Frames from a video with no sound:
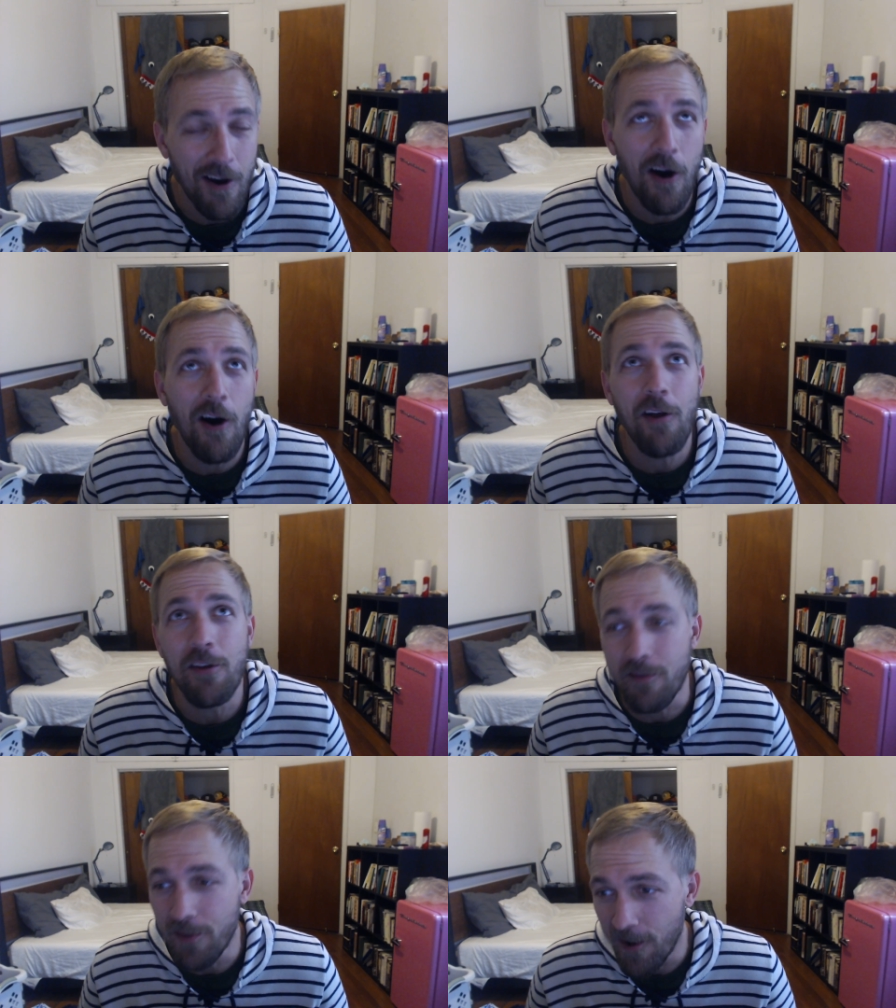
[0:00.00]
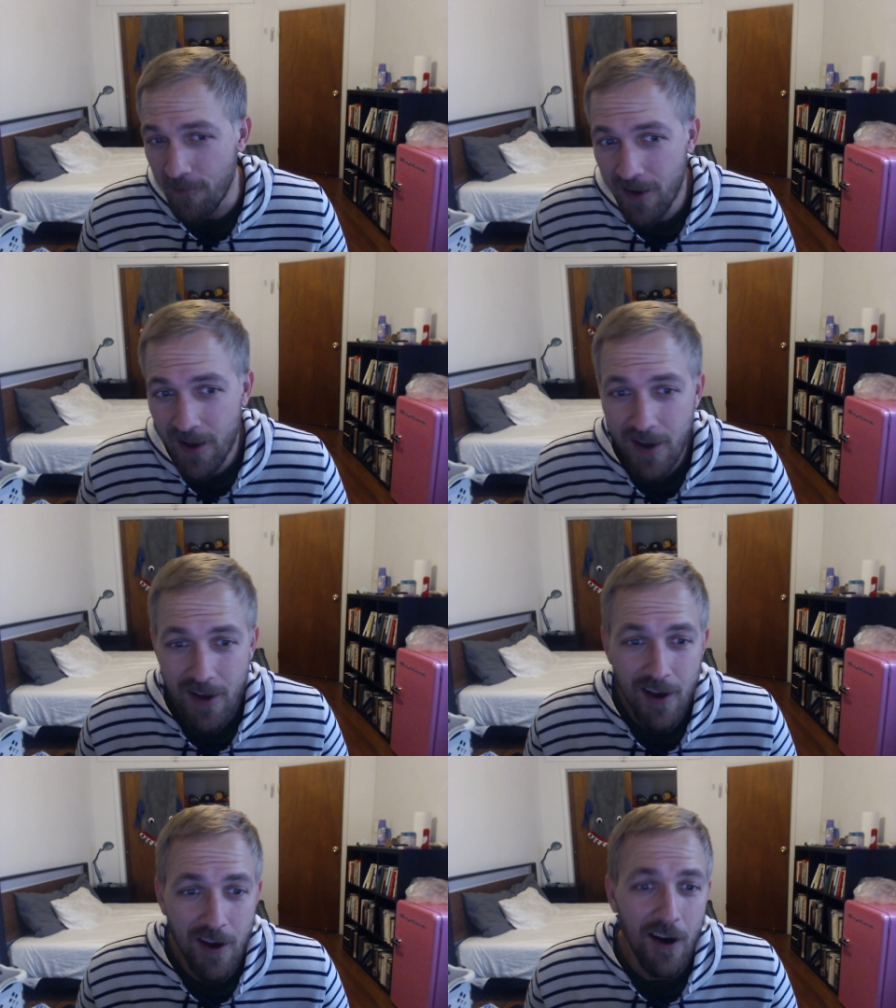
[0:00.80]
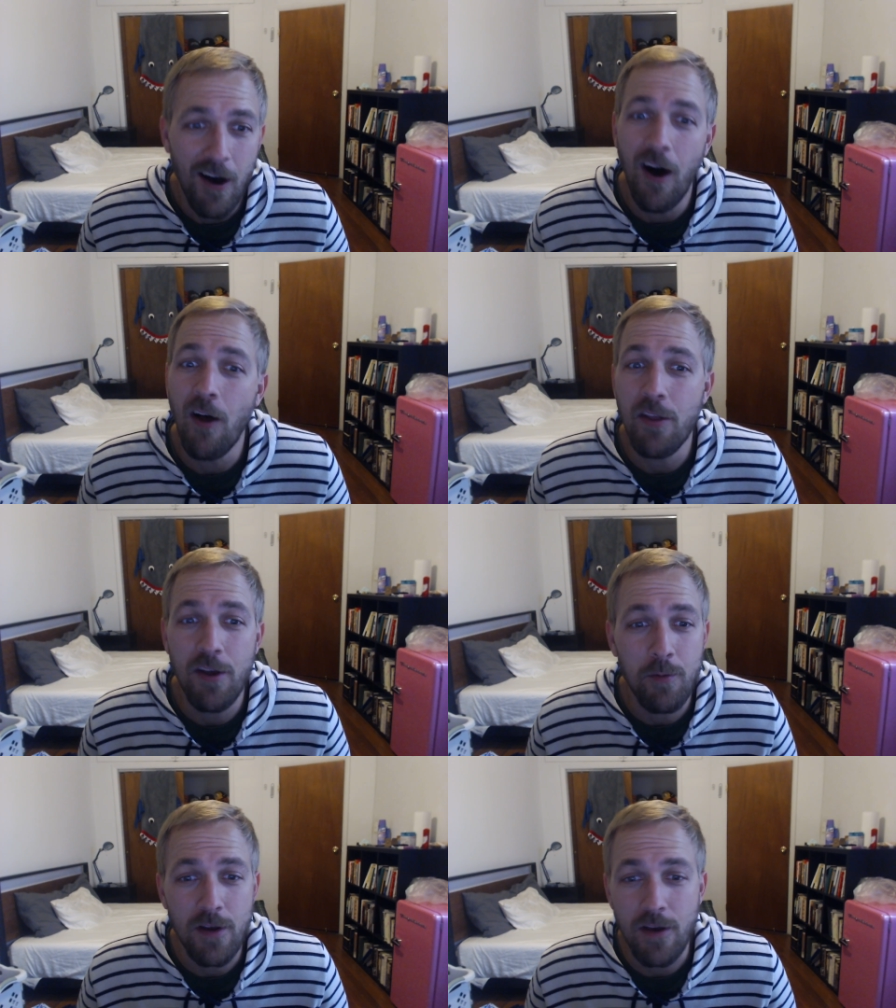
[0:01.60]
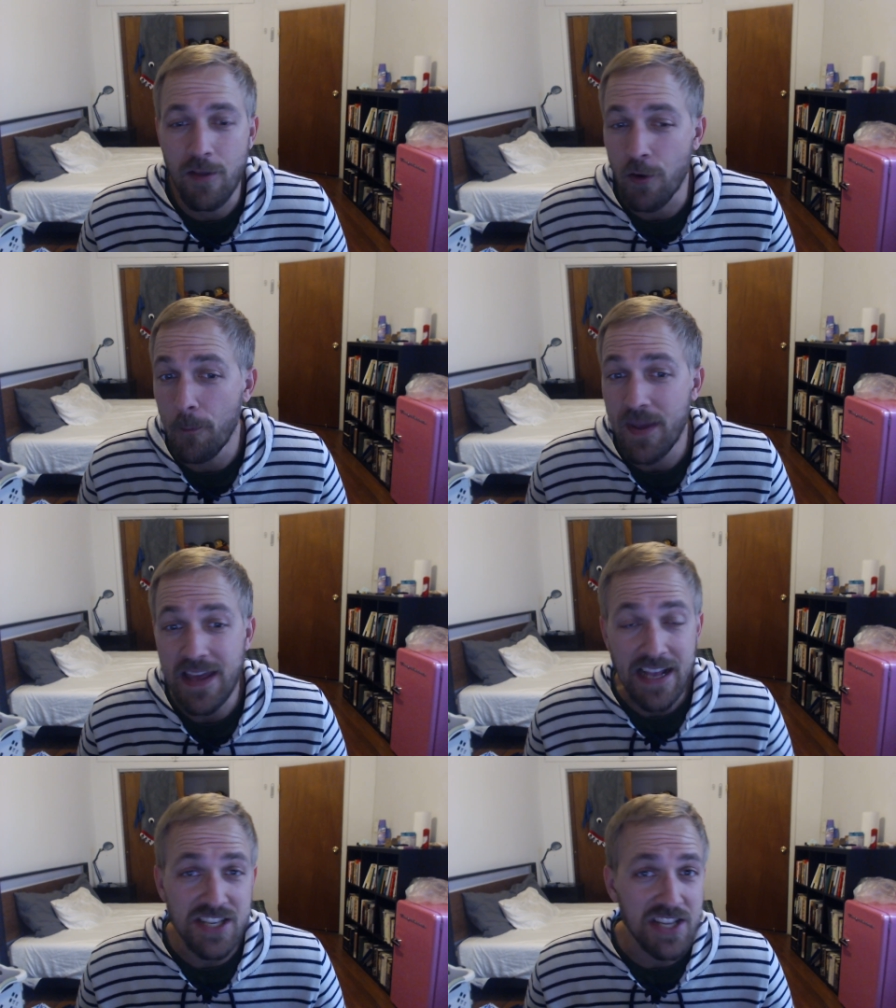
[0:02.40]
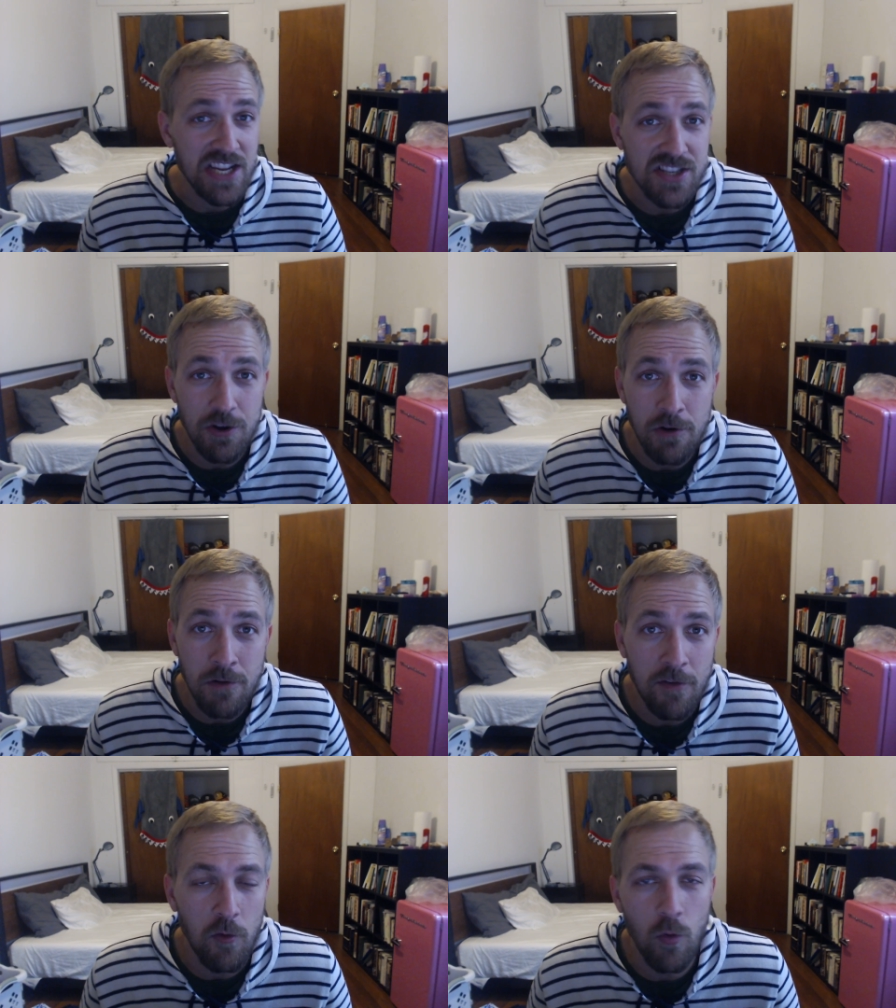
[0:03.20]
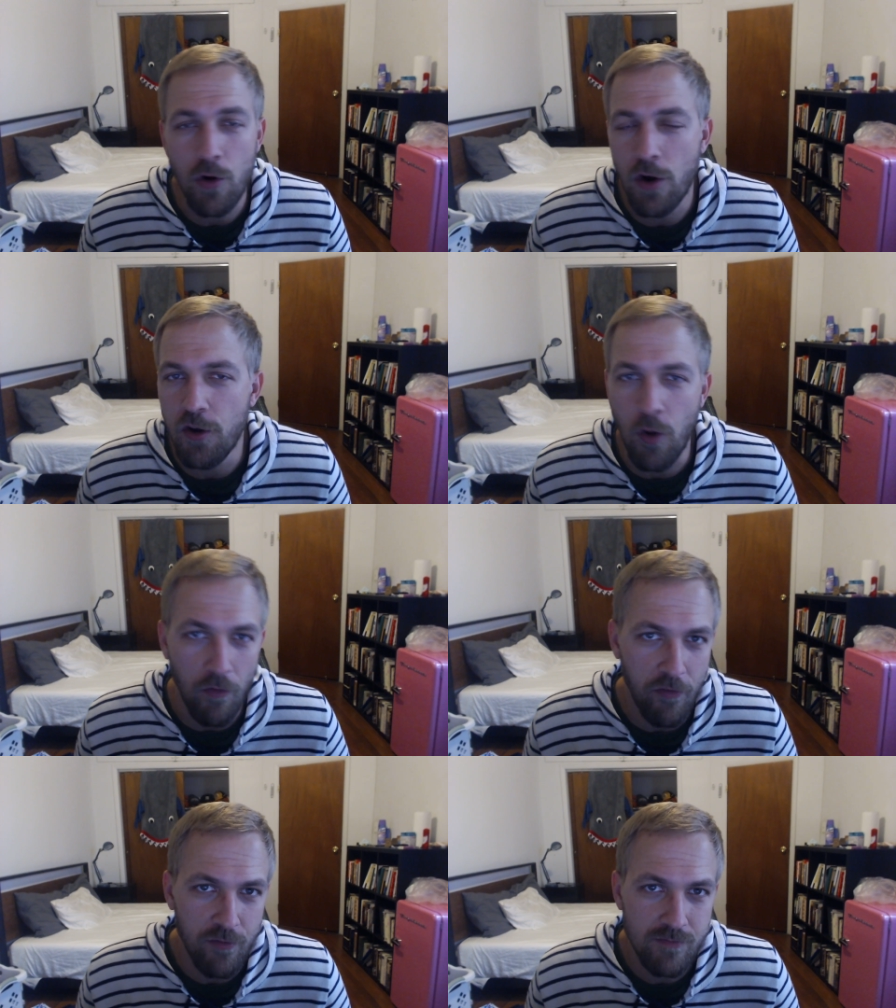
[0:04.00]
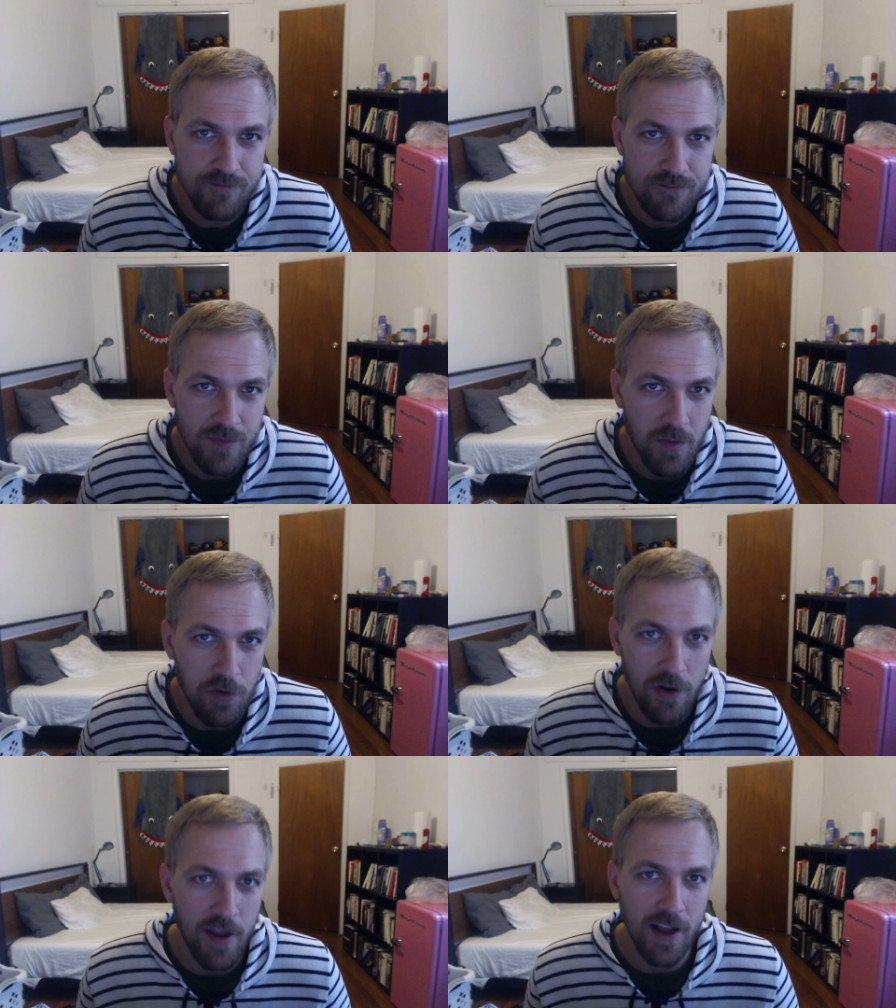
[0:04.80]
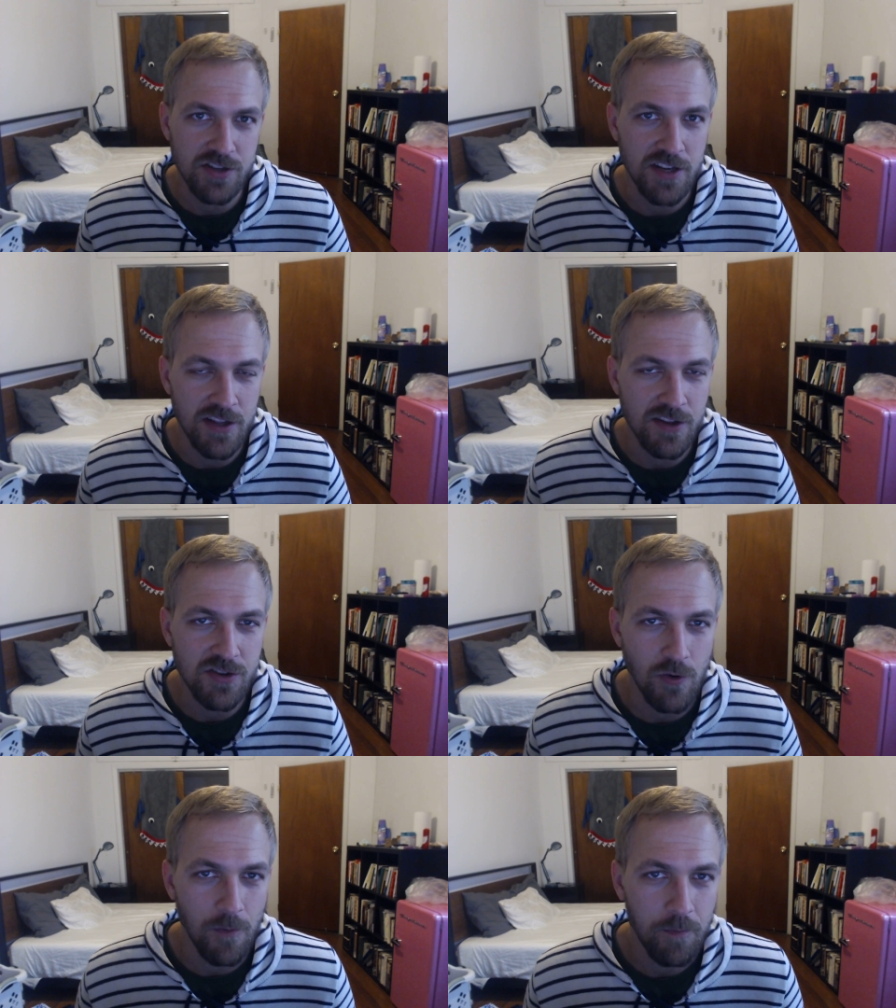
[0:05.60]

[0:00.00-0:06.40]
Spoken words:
all of them were either PhD students or adults who don't actually attend the school.